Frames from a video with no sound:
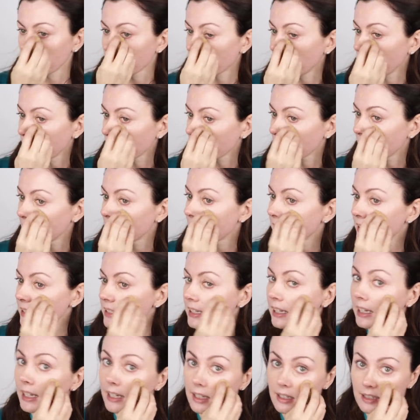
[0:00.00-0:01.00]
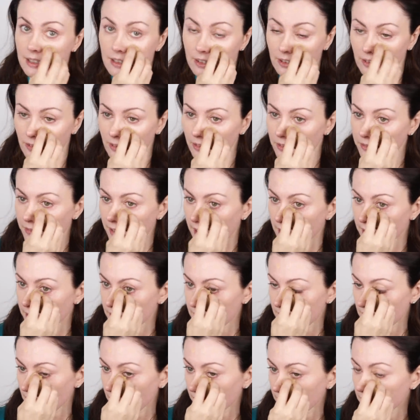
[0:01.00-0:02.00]
I would like to eat on
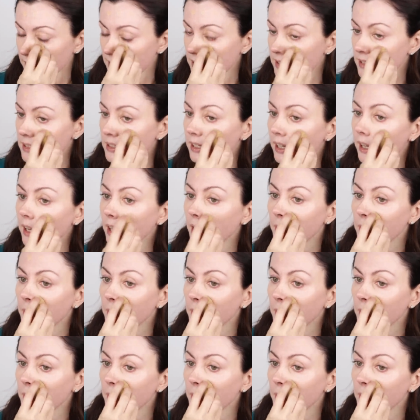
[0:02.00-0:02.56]
Valentine's.